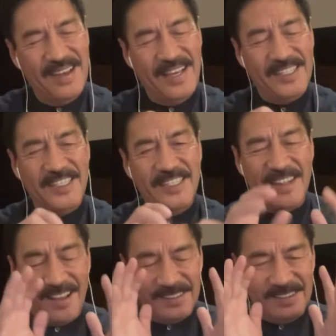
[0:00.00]
It's
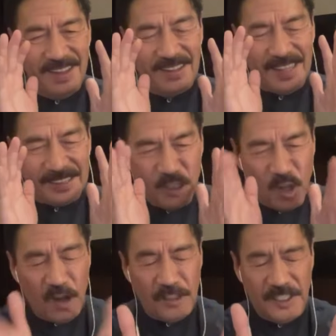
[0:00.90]
not a
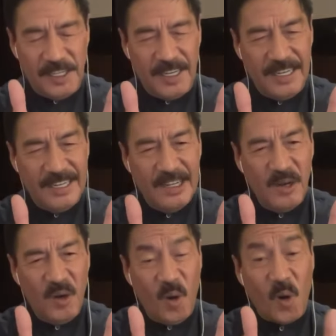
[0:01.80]
technology
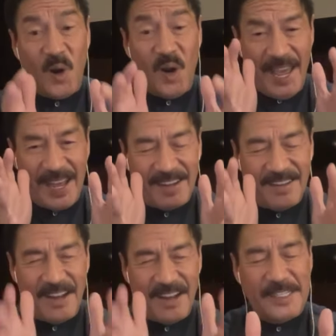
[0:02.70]
or
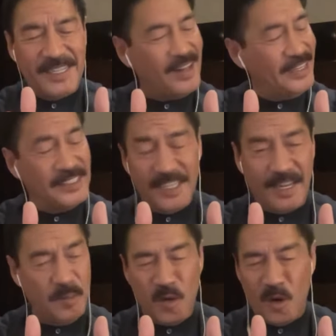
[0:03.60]
economic challenge
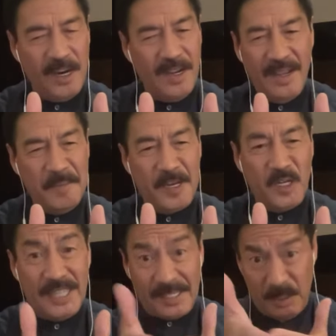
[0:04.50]
anymore,
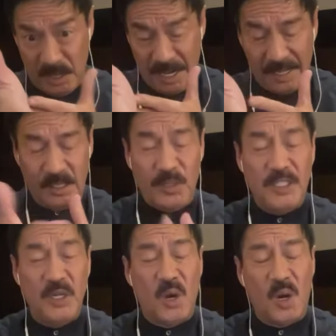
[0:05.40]
because as we
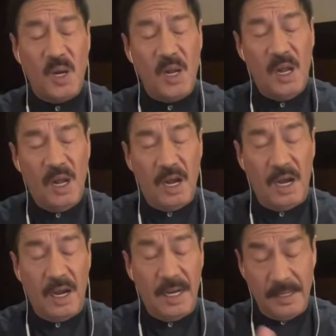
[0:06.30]
saw
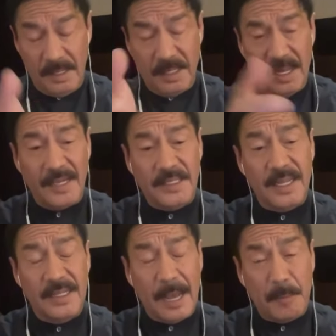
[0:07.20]
in the slides
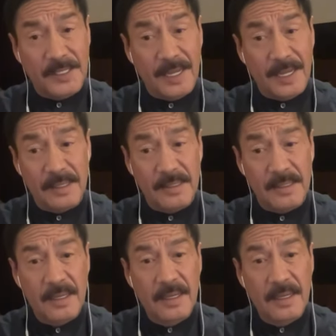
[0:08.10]
that I presented,